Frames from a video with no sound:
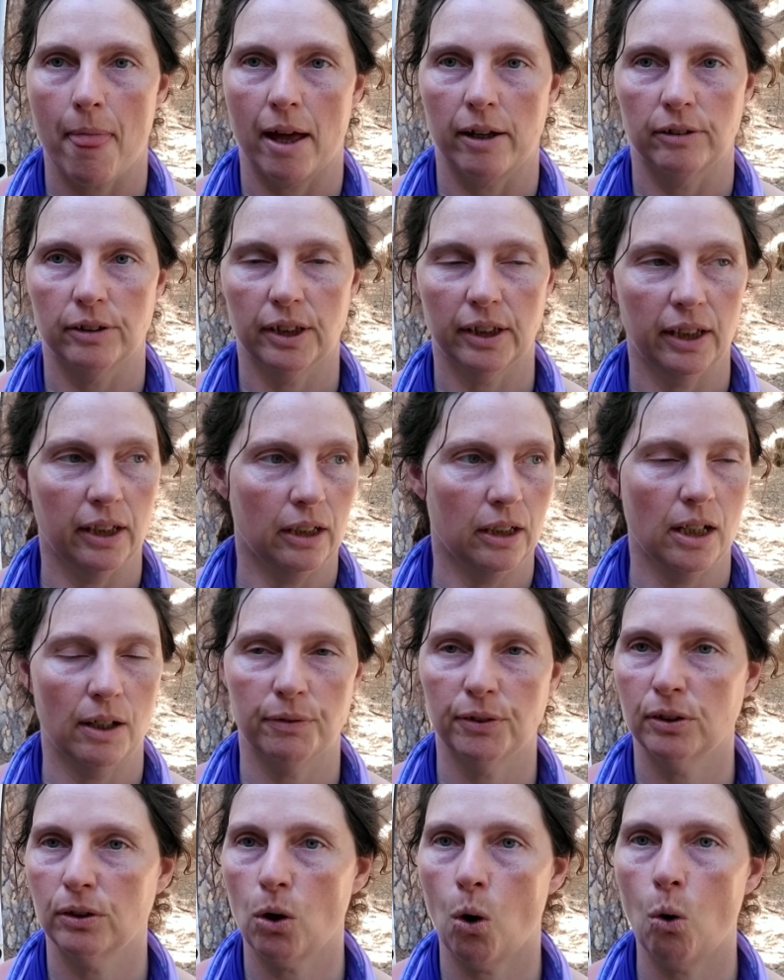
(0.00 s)
to get enough
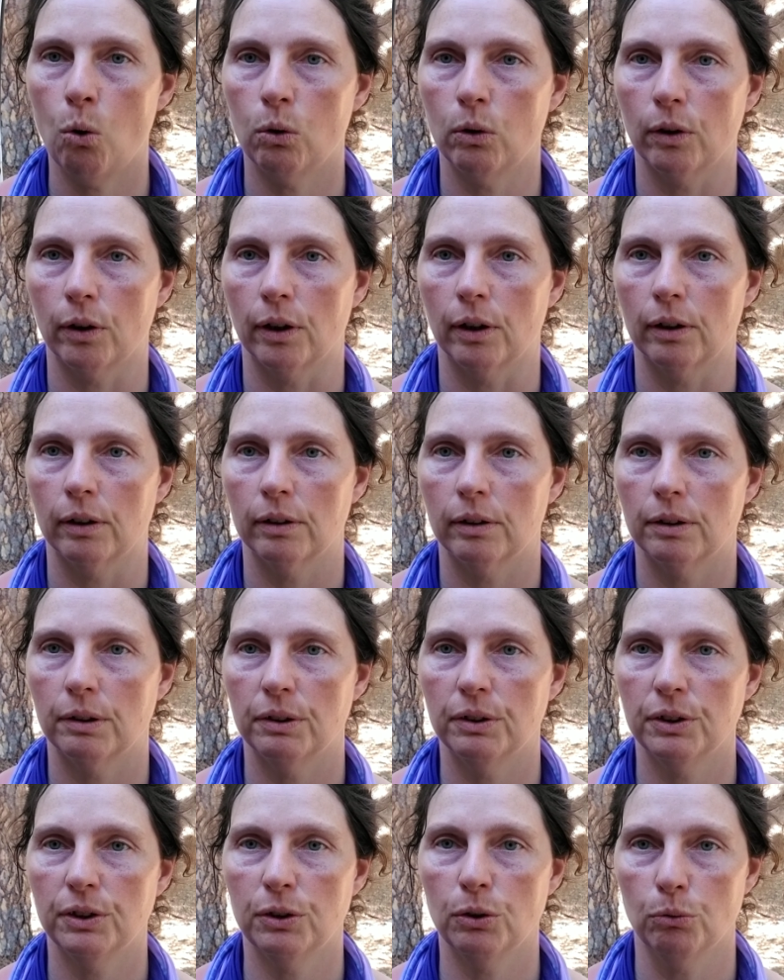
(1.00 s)
solar
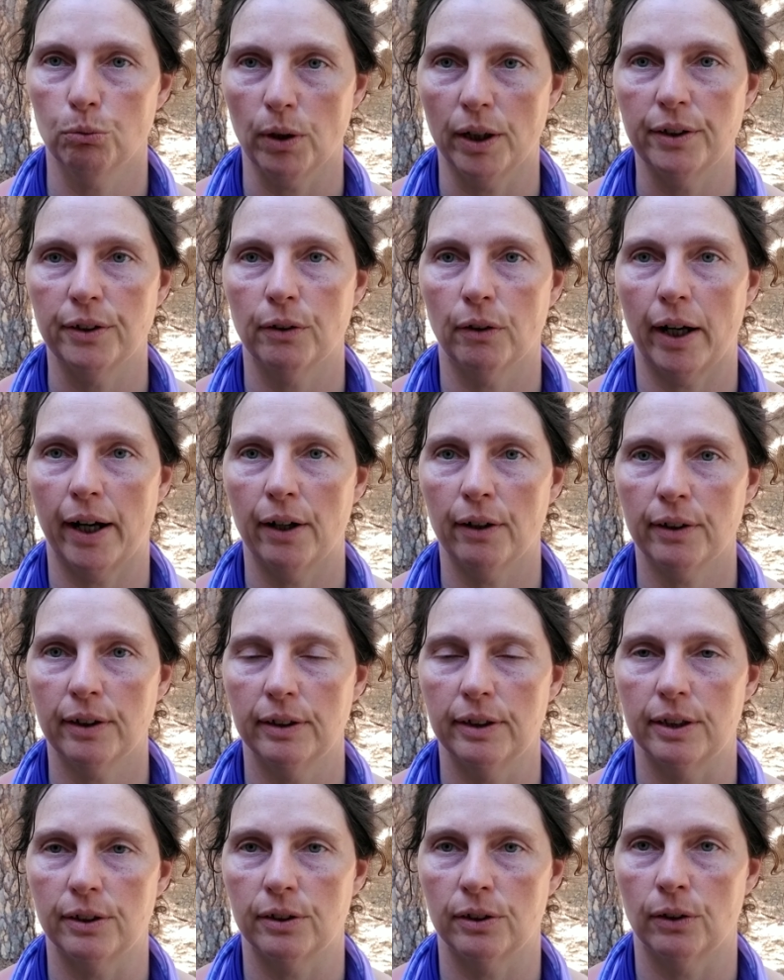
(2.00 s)
to run your air
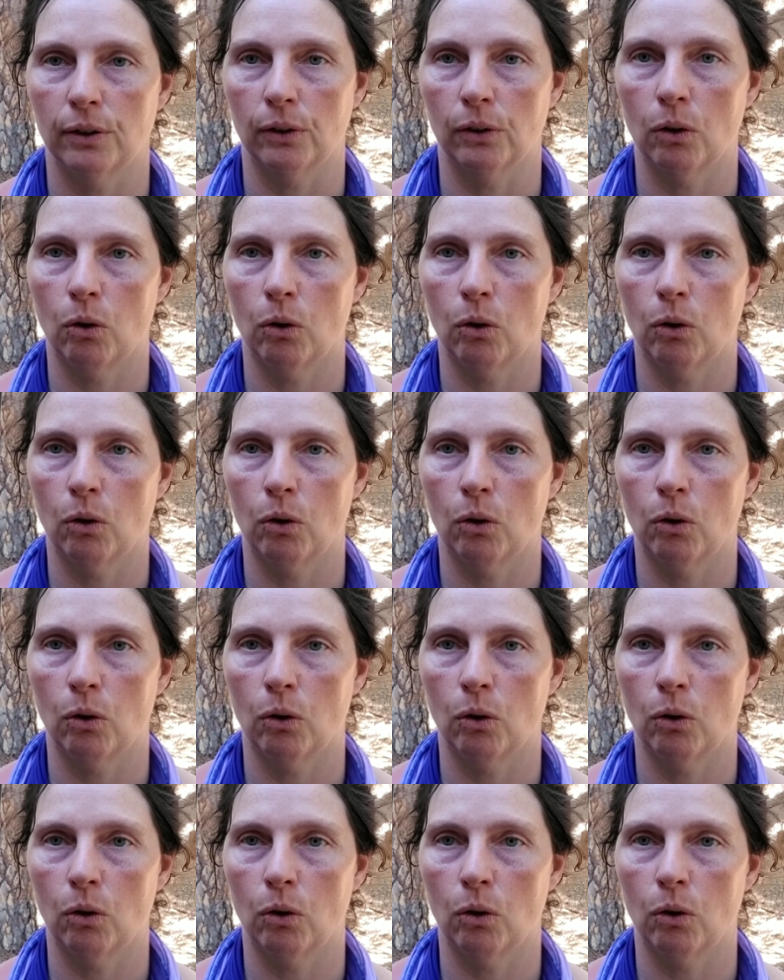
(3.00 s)
conditioner